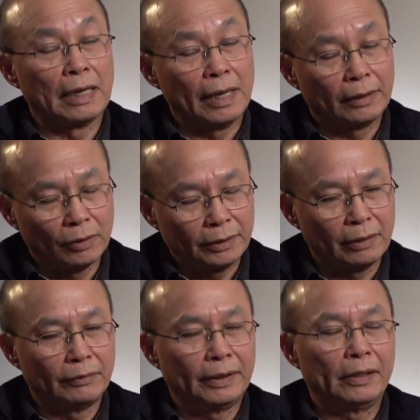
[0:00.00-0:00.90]
And I
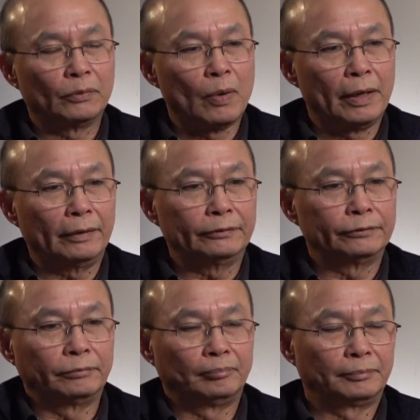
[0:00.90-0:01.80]
contact with his
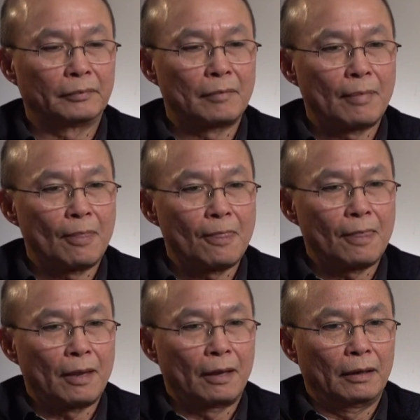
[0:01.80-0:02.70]
wife.
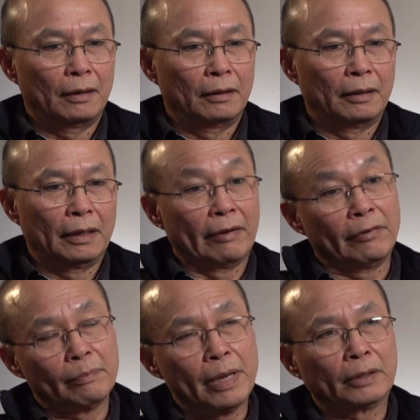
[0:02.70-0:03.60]
And I
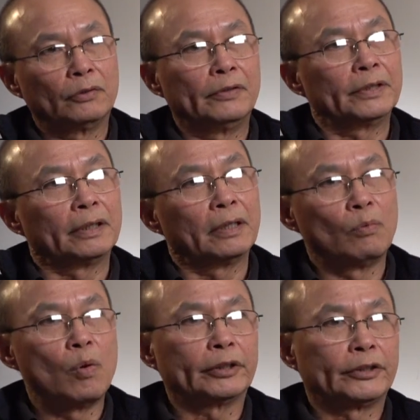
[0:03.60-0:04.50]
went back to visit her
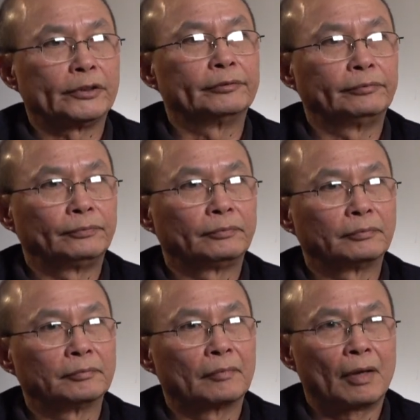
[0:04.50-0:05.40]
once,
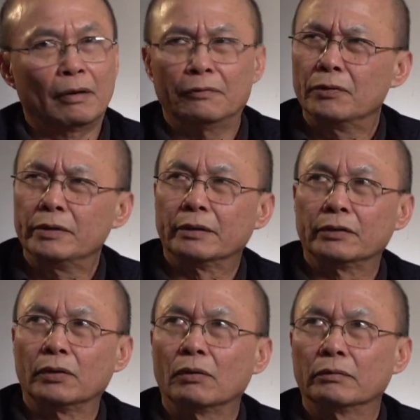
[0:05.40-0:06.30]
a few years
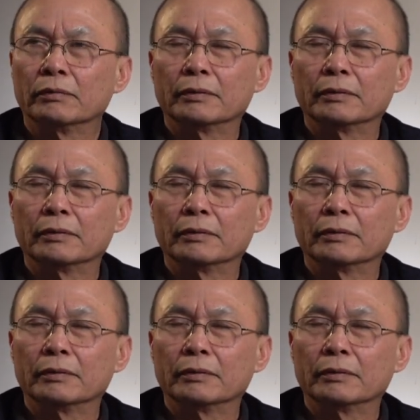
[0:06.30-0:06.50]
ago.